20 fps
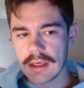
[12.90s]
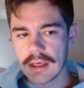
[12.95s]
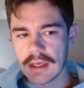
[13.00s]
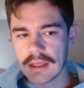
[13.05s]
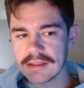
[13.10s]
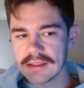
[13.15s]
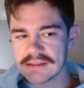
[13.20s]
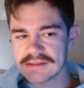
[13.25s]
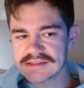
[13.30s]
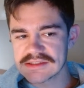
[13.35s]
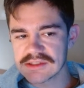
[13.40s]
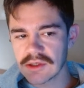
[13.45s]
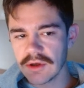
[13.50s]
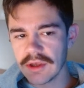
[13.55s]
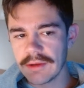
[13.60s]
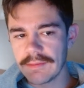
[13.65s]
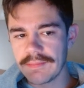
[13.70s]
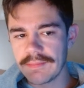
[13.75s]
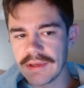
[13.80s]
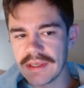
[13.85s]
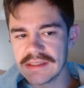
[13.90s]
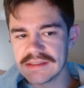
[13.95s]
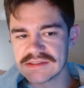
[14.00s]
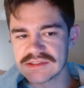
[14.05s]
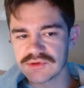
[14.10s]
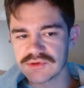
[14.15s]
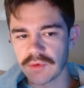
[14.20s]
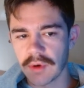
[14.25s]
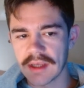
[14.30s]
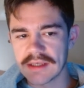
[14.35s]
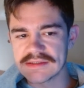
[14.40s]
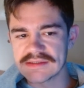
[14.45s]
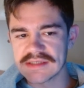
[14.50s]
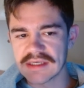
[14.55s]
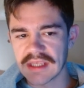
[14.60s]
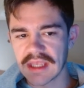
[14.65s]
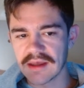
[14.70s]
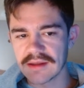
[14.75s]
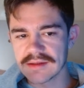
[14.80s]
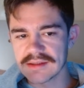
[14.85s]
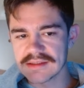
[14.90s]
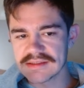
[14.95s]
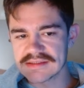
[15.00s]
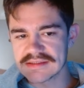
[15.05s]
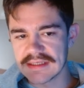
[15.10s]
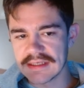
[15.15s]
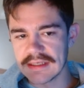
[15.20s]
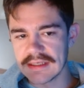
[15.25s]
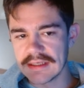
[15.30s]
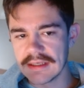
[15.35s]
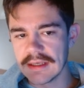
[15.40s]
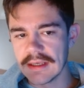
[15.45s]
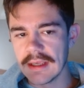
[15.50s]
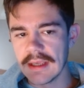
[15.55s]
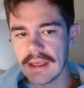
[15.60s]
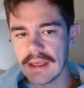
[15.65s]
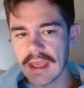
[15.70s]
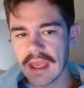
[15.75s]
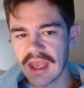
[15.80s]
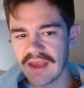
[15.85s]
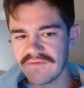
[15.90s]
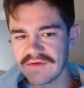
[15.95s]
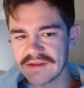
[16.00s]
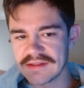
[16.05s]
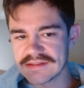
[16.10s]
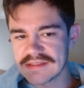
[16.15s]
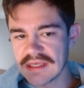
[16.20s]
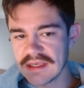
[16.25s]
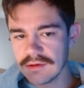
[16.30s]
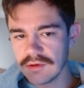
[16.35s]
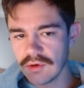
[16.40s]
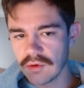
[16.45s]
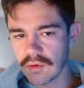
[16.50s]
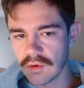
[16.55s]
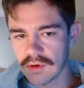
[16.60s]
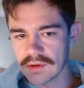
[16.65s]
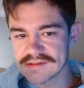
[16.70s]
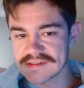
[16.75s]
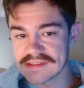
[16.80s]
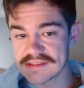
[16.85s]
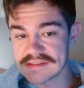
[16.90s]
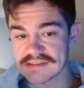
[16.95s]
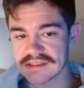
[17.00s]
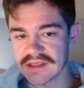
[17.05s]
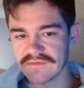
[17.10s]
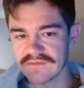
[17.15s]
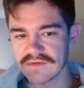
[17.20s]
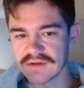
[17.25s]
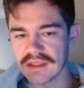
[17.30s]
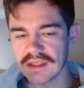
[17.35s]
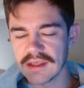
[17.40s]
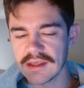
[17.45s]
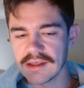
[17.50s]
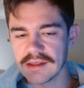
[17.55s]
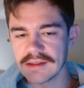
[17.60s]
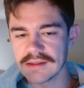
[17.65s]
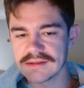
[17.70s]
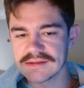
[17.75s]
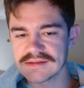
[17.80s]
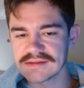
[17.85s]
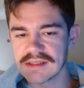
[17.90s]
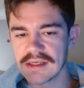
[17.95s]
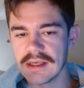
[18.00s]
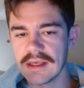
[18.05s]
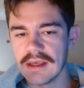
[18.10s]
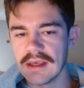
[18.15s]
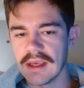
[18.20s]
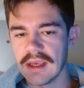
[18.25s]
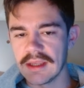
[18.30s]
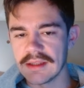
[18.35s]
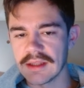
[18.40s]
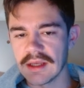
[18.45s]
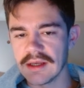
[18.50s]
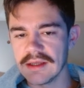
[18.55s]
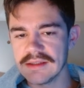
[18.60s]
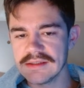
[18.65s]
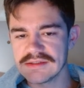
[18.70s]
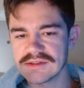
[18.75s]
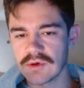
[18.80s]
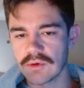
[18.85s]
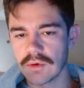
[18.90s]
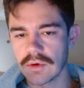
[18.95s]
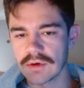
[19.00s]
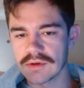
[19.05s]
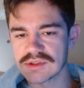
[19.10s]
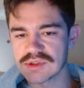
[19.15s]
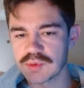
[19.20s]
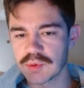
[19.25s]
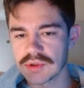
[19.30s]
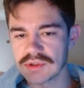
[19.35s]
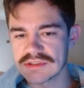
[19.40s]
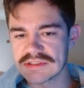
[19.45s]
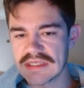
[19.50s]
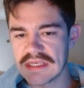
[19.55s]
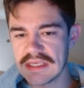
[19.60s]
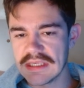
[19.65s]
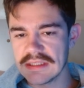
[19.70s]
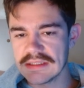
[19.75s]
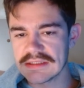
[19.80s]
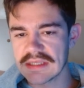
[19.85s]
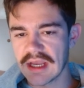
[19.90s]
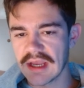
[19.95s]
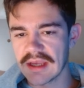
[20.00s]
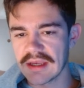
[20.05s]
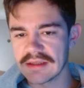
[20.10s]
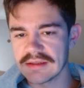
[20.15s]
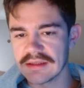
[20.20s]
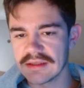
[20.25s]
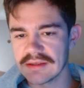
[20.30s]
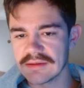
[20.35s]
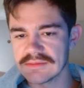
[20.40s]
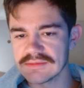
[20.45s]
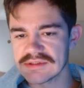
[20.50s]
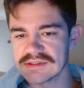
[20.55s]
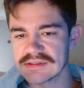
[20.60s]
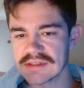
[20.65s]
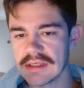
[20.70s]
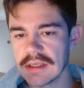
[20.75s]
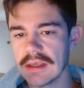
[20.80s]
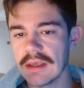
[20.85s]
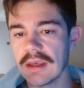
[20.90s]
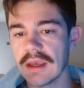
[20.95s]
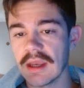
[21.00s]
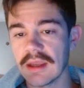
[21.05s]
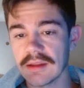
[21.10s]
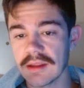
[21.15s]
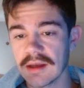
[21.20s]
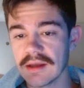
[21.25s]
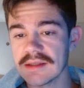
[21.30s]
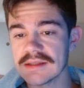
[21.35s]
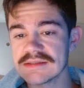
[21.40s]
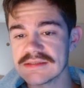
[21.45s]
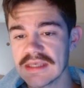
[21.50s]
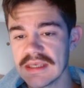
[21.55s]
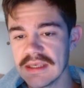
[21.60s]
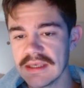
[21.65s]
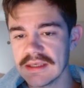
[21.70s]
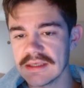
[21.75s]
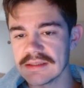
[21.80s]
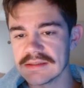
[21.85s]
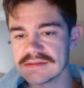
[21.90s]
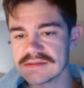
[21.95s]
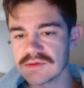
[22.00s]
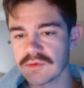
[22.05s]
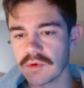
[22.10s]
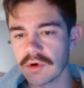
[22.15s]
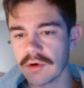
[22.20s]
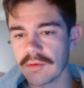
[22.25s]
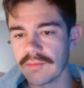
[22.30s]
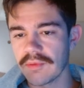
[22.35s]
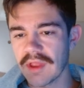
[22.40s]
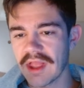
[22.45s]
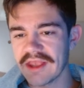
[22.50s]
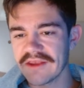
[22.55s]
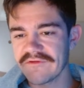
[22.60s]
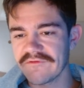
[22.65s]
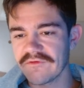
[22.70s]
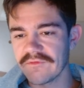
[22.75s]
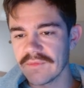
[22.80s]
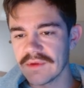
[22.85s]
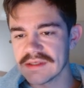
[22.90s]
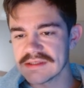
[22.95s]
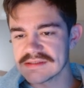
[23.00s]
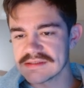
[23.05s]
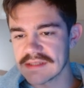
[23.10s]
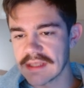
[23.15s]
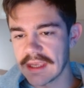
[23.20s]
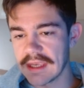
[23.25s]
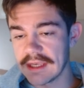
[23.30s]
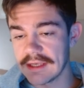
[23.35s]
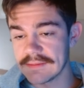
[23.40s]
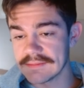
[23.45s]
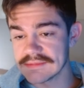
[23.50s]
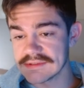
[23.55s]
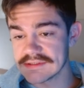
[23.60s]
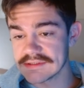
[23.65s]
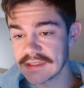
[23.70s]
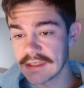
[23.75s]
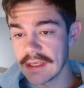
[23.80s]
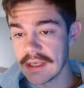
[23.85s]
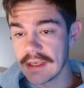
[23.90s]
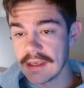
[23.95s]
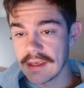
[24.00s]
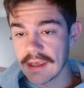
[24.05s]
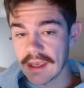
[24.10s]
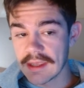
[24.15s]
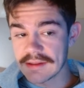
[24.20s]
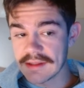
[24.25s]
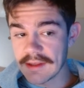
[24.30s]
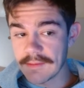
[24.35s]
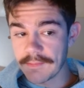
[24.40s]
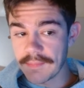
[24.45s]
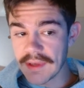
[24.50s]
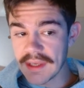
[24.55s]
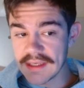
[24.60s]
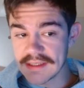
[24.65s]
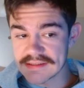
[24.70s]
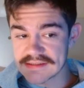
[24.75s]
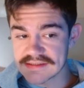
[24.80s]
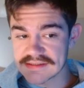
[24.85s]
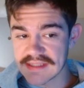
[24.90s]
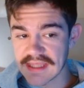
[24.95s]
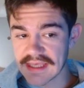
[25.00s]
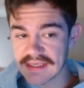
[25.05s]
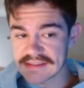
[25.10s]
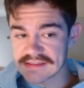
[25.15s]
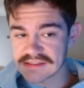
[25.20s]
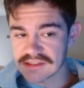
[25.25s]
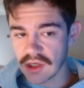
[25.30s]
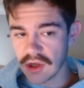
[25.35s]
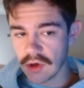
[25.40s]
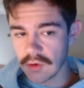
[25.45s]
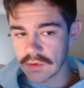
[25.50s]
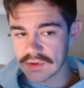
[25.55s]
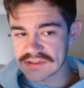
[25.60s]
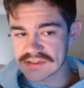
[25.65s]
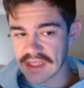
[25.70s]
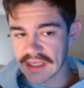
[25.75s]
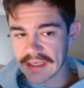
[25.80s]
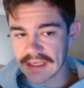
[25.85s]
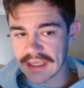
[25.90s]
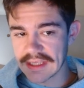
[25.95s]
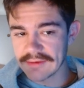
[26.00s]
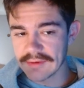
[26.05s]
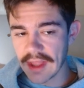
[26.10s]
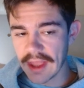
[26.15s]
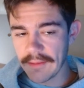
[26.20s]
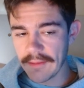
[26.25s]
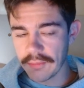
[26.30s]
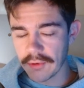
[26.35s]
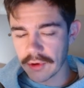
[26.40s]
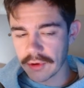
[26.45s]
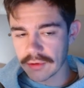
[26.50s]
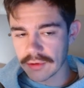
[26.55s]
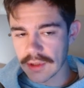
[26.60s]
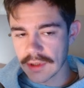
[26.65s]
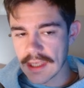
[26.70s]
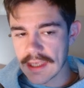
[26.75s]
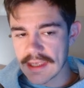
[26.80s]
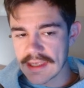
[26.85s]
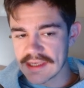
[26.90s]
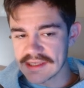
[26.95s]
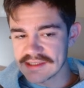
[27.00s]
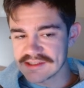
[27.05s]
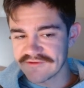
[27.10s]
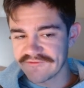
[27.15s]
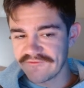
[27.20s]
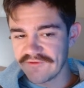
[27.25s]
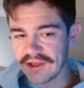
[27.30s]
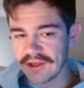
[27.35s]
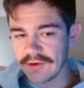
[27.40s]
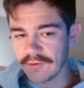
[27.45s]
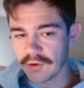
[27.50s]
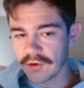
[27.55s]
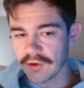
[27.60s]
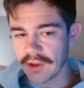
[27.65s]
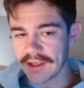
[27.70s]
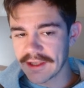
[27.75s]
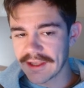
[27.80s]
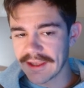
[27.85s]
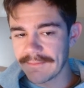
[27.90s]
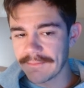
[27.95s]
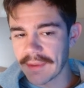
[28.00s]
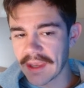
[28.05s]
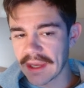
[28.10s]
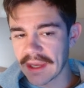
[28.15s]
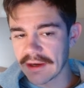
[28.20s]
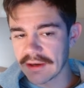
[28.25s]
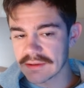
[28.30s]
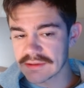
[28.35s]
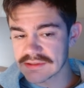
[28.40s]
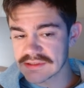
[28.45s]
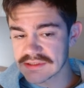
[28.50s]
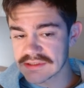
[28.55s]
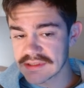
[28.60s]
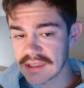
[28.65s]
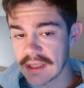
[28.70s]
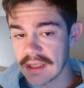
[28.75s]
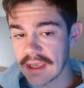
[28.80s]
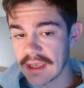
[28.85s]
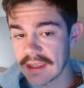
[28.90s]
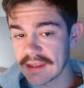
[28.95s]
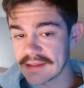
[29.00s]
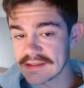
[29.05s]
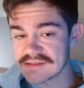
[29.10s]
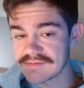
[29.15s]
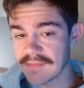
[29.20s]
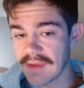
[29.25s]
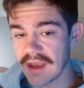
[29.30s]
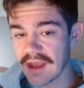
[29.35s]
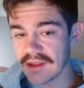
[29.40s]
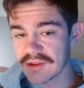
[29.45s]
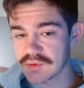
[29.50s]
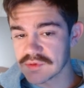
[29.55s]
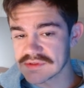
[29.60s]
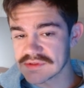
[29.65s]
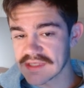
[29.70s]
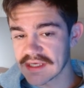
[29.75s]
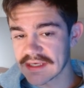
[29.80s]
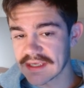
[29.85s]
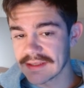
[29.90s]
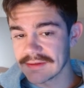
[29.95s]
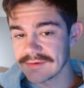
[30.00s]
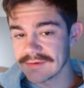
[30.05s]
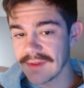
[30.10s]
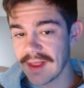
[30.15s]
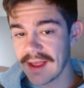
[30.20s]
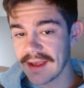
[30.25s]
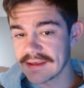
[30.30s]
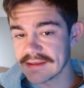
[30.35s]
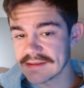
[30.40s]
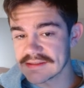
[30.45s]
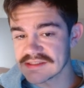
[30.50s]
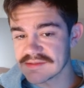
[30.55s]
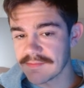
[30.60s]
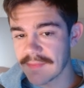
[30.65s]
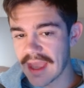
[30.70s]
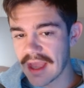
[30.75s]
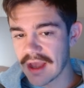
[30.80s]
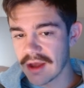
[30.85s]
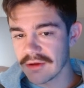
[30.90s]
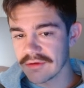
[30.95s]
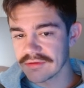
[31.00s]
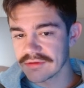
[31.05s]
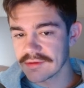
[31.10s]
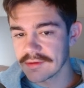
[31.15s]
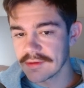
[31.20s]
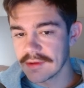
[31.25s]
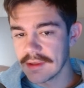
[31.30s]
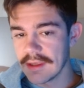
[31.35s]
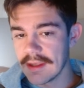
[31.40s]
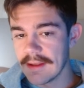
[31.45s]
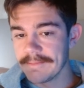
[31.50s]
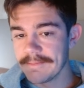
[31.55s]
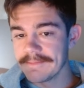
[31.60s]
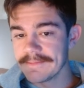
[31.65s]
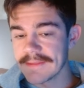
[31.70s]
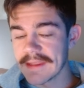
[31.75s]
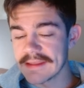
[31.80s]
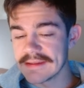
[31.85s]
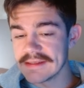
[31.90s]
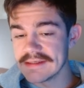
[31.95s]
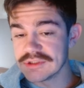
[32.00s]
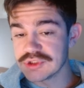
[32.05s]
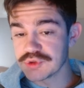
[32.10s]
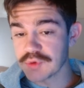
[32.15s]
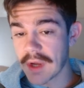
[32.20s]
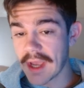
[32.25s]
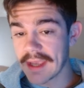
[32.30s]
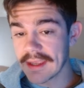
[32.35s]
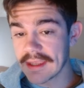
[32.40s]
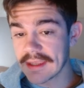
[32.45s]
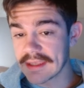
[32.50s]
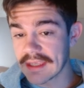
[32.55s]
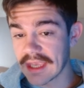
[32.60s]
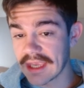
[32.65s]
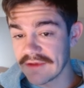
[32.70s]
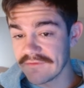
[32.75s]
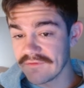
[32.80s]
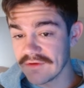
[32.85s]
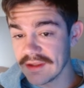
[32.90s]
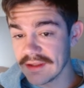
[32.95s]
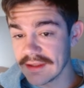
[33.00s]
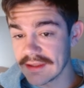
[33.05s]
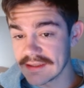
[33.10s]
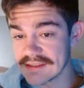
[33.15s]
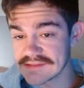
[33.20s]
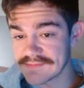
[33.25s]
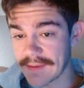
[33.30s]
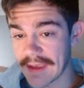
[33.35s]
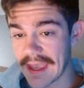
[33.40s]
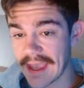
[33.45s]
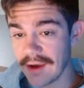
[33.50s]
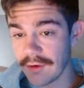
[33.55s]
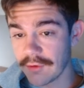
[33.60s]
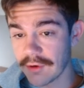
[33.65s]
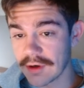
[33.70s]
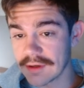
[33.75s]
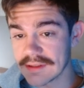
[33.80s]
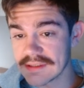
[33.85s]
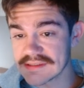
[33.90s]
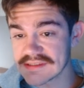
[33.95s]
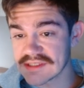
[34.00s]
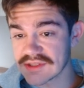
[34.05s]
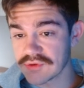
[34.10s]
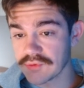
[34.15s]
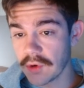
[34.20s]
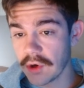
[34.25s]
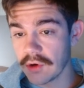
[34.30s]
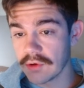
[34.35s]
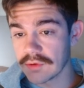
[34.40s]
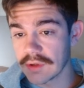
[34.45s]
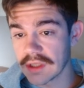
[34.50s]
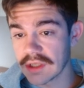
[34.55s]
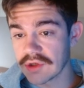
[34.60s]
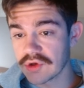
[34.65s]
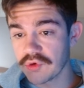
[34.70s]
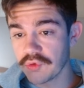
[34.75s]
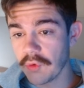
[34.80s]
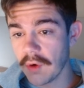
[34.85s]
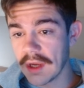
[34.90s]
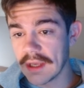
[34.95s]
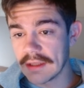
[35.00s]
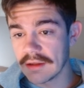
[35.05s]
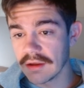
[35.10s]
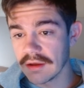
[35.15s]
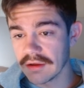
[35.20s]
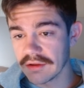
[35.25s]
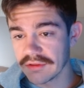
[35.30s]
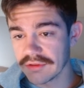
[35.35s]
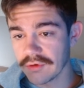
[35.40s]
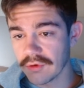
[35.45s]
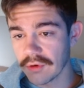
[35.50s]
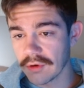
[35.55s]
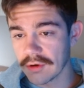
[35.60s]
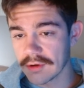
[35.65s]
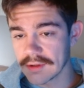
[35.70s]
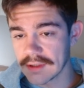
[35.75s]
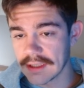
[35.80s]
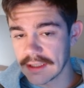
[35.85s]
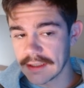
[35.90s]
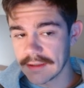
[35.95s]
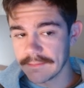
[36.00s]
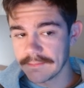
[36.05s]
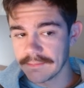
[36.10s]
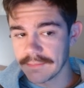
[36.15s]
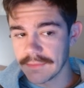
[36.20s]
And I saw a beast rising out of the sea, having ten horns and seven heads, and on its horns were ten diadems, and on its heads were blasphemous names. And the beast that I saw was like a leopard, its feet were like a bear's and its mouth was like a lion's mouth. And the dragon gave it his power and his throne and great authority.